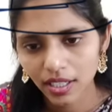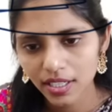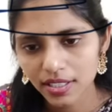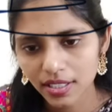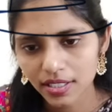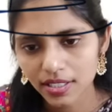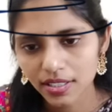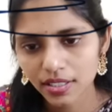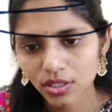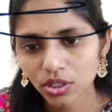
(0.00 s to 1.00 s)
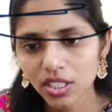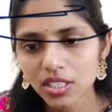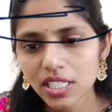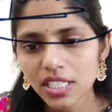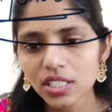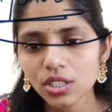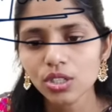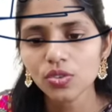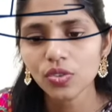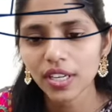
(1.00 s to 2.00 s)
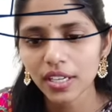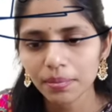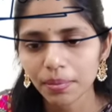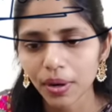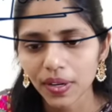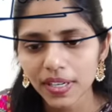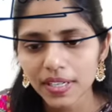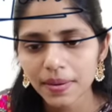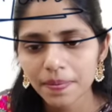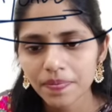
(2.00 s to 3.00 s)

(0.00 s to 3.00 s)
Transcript: reasons so this reason is also very important